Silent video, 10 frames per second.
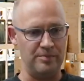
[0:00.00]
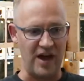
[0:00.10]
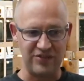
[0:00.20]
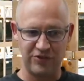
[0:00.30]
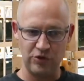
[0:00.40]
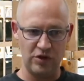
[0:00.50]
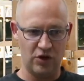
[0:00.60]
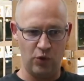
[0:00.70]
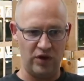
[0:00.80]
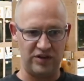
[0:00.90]
Master
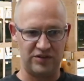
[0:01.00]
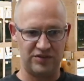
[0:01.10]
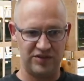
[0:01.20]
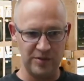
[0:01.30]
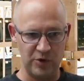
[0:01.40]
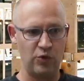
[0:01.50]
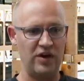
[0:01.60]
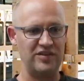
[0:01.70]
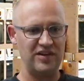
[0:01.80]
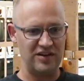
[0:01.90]
Aquatics. Team
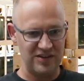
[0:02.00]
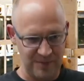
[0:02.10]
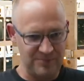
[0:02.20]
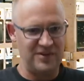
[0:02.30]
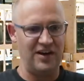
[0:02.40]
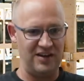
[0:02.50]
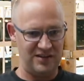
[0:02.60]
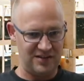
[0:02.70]
Aquatics had it. Yep, got it.